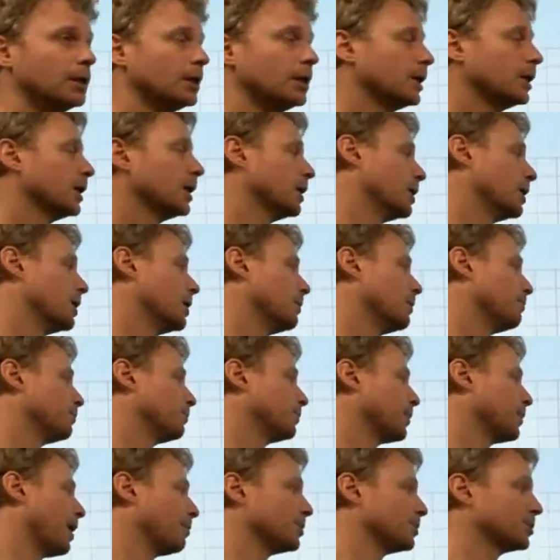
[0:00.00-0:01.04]

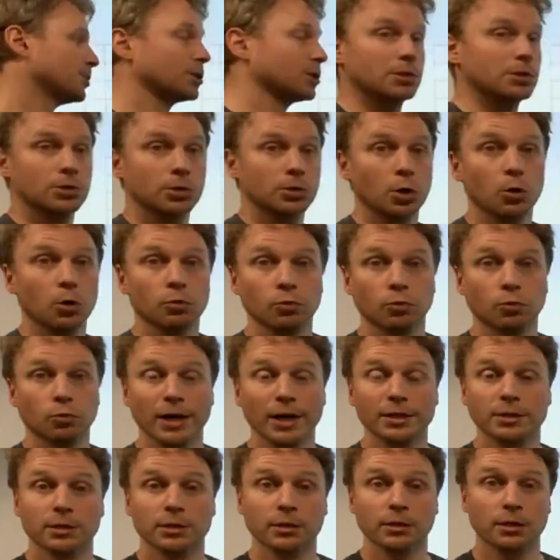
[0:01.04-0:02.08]
I'm just going to go right
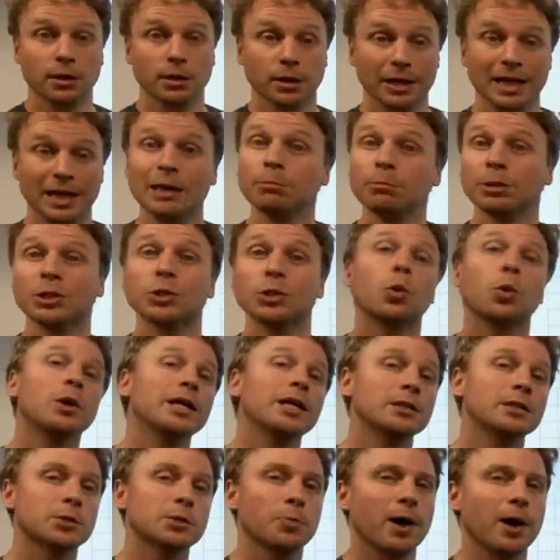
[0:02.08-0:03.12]
to the in-between
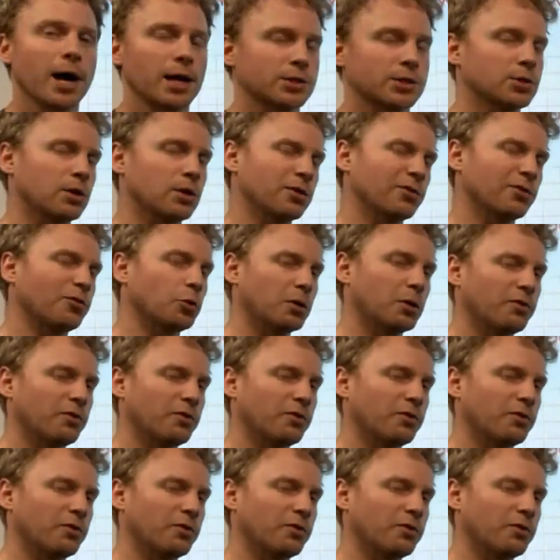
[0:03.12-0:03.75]
spots, all the 45